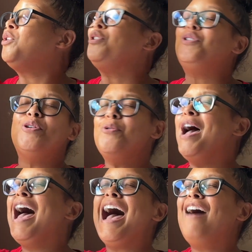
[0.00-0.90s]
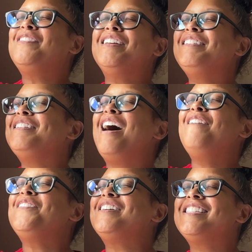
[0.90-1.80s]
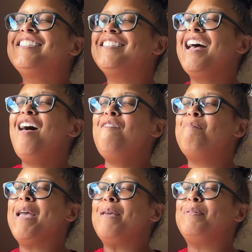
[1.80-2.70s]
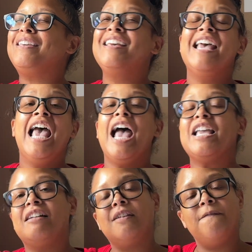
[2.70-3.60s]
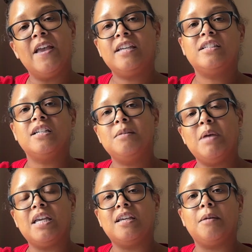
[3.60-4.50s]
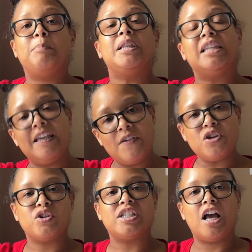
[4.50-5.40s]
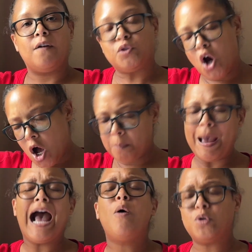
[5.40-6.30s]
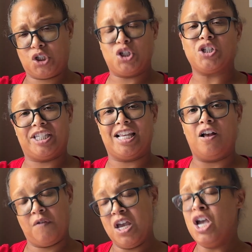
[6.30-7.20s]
You have to love yourself, baby, and you have to fake it till you make it. Believe in yourself. Talk power to yourself.